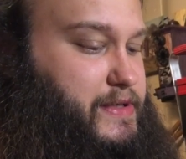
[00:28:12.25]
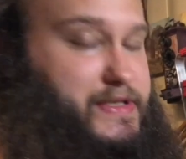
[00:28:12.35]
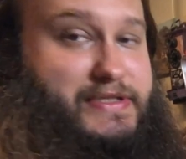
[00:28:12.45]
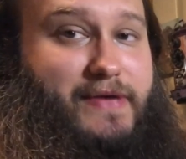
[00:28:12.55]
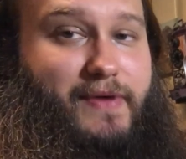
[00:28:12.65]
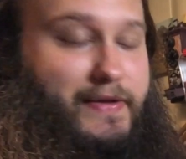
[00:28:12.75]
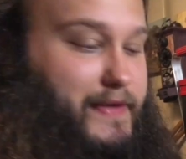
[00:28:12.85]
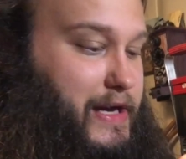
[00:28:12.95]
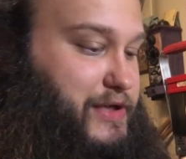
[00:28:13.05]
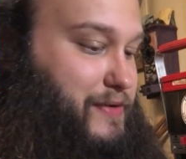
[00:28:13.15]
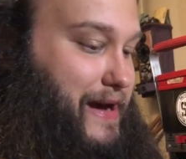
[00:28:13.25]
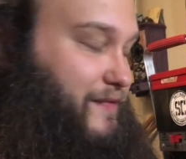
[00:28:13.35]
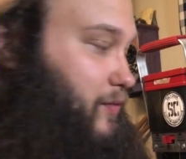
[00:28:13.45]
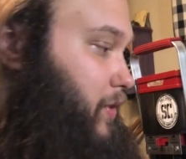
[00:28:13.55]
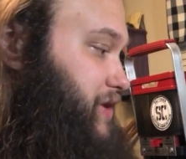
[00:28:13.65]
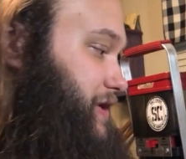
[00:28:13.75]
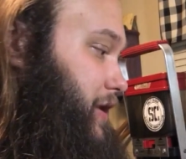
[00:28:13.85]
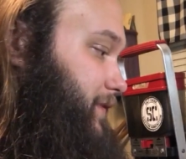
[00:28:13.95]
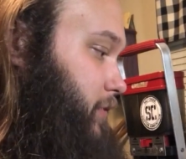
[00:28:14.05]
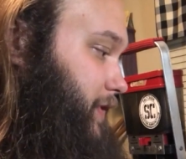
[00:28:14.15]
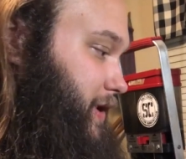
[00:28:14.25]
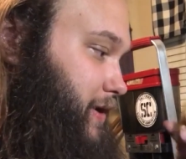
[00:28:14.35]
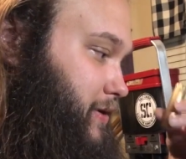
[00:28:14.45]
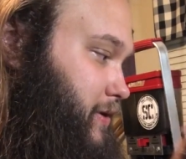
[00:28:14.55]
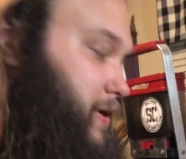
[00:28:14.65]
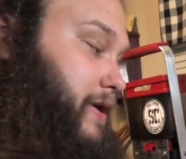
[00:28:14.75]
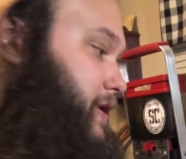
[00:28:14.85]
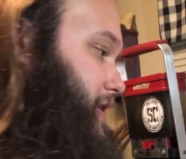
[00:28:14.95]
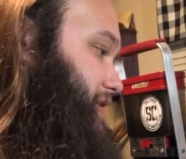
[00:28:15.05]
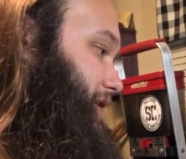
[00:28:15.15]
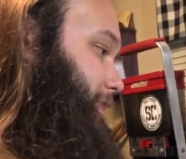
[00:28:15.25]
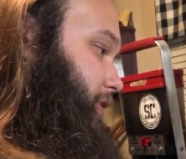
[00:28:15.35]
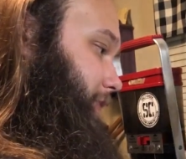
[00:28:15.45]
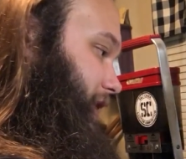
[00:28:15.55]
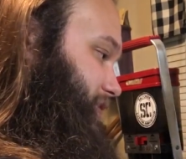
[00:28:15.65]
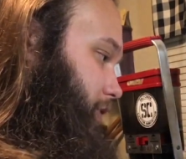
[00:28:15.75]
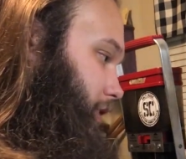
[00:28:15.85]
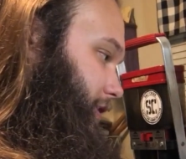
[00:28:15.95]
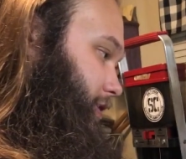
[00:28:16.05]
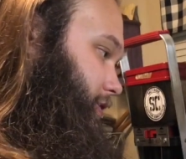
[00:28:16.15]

stuff like that, you have to watch out for the separate base wad.